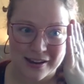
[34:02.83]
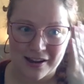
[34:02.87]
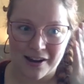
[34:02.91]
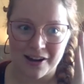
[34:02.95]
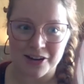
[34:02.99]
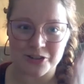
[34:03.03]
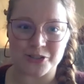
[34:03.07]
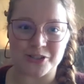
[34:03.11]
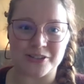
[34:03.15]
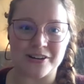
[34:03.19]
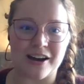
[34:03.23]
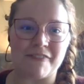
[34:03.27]

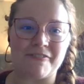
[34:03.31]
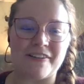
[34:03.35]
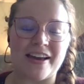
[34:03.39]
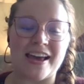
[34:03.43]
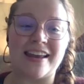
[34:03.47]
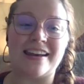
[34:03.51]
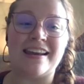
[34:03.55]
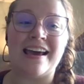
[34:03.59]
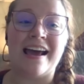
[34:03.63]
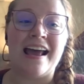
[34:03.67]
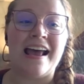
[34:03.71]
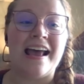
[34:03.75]
auctioned off.
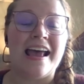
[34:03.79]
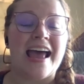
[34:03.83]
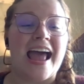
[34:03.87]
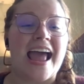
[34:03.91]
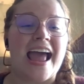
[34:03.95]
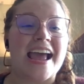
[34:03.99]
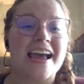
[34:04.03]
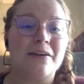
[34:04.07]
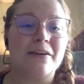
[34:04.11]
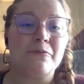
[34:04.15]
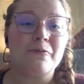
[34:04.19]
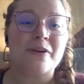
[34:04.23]

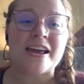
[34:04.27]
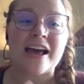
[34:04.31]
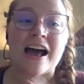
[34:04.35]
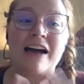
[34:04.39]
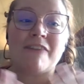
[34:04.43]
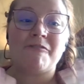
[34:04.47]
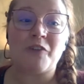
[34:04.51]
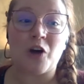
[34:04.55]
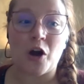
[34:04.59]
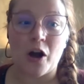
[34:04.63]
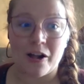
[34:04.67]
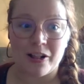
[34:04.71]
And we
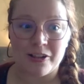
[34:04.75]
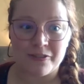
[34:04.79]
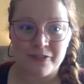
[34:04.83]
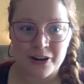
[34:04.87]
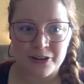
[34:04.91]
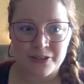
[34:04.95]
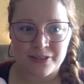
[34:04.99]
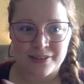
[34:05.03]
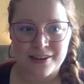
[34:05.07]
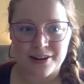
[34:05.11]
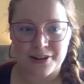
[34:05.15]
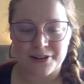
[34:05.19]
have, for all of
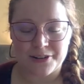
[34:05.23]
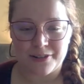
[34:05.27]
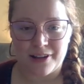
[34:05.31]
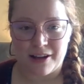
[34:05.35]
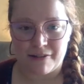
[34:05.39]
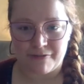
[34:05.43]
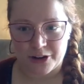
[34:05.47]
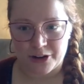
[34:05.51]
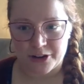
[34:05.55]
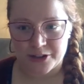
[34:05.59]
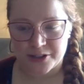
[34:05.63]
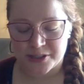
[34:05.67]
our theater
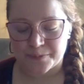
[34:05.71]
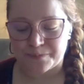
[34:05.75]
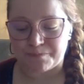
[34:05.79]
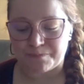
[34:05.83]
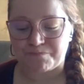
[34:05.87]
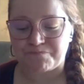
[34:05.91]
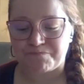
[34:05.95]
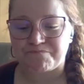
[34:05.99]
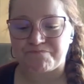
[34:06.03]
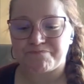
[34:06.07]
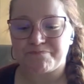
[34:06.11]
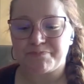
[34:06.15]
lovers,
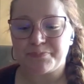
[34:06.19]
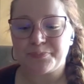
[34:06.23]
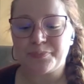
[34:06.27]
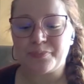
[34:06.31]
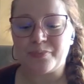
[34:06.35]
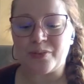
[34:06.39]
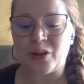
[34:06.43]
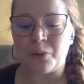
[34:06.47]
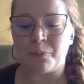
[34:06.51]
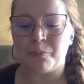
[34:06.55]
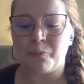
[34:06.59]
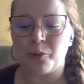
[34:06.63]

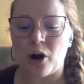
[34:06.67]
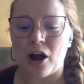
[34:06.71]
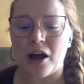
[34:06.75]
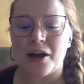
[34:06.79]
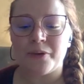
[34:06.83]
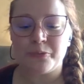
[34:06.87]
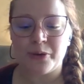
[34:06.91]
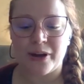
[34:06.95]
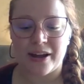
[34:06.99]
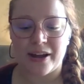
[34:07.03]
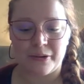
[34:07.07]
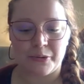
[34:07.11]

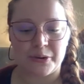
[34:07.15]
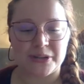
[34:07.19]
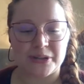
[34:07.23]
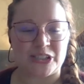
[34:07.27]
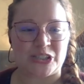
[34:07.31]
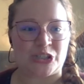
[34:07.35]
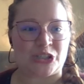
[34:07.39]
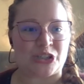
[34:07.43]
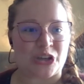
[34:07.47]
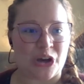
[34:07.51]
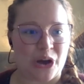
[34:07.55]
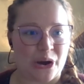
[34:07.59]
Broadway was
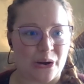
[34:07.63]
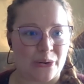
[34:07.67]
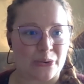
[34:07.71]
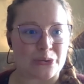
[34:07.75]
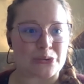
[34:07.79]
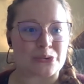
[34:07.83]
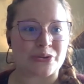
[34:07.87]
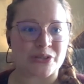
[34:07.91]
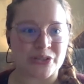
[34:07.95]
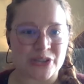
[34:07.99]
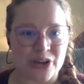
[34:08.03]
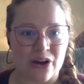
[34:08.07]

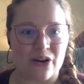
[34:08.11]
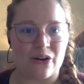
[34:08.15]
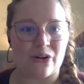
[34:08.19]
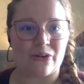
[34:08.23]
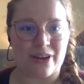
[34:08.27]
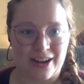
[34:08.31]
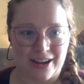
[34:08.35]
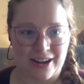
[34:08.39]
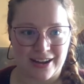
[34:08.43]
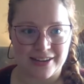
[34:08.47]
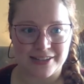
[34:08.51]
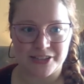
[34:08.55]
so
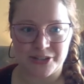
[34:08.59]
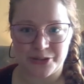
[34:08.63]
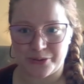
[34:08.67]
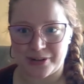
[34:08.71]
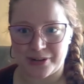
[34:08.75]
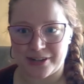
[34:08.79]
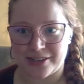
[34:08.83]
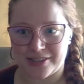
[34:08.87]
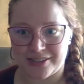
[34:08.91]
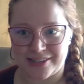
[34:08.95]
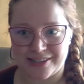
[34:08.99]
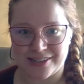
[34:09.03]
kind to
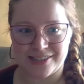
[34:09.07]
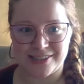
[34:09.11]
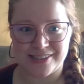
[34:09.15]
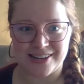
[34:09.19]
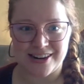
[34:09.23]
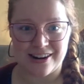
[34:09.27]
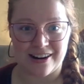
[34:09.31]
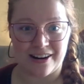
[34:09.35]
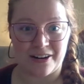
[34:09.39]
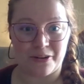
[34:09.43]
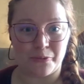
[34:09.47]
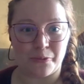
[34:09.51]
us this
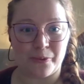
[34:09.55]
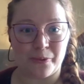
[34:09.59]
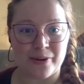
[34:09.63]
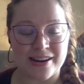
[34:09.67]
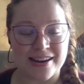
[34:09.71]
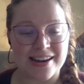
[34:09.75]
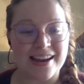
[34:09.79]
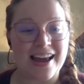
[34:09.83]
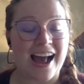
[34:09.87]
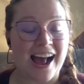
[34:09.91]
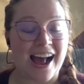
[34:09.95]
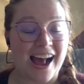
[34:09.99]
year.
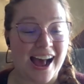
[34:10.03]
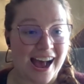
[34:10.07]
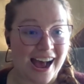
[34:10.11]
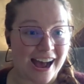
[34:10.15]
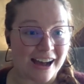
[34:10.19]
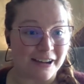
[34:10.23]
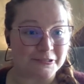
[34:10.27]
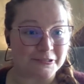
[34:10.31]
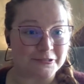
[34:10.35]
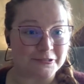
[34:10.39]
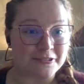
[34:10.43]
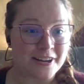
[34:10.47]
We
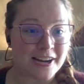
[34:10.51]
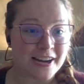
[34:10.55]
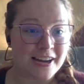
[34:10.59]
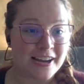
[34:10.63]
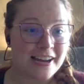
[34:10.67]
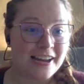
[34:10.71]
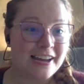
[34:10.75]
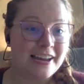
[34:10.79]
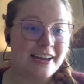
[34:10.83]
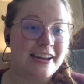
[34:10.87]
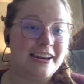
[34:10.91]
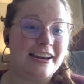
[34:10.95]
have
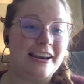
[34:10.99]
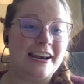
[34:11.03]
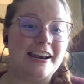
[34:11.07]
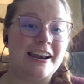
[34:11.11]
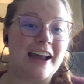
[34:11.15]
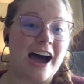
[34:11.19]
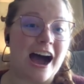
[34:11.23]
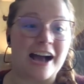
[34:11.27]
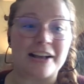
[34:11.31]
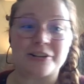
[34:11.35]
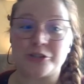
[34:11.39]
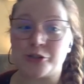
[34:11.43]

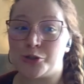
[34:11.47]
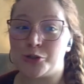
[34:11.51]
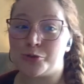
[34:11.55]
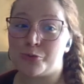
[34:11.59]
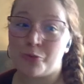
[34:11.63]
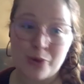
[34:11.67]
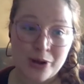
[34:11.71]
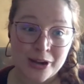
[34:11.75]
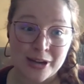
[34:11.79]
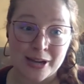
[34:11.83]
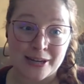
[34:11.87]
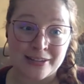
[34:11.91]
not just
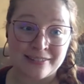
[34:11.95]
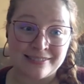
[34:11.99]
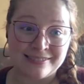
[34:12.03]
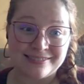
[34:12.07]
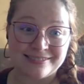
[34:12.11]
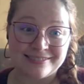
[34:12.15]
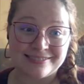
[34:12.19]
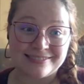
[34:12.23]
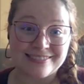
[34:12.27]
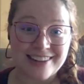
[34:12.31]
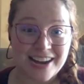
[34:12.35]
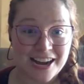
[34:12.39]
one,
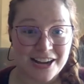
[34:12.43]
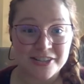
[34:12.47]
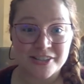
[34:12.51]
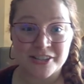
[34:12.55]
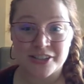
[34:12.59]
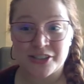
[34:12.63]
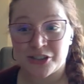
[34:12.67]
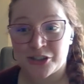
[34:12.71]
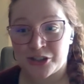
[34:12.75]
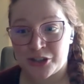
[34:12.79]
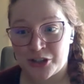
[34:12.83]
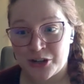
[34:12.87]
not
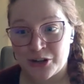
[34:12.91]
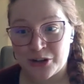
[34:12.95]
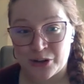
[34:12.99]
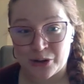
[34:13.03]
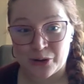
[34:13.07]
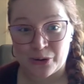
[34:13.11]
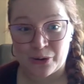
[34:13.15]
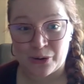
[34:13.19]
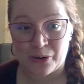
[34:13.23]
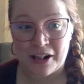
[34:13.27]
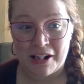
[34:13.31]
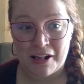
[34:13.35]
just
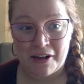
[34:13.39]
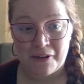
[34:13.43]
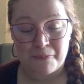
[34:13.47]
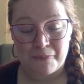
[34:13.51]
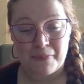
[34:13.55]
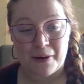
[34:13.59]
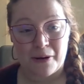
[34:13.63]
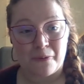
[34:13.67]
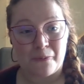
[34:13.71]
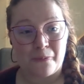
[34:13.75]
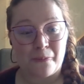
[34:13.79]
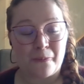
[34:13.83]
two,
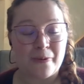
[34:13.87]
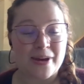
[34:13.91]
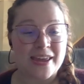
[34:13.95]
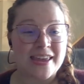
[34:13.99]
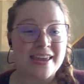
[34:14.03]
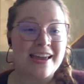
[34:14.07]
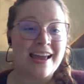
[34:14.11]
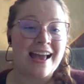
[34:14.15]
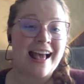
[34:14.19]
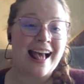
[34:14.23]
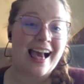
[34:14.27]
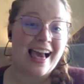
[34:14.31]
but
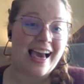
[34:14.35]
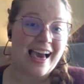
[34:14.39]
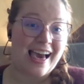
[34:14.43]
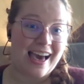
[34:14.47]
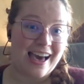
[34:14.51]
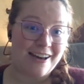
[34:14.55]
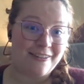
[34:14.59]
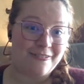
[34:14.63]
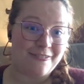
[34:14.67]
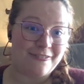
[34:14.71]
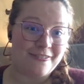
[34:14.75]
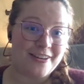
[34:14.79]
we
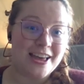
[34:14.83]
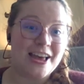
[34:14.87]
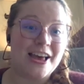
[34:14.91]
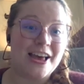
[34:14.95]
have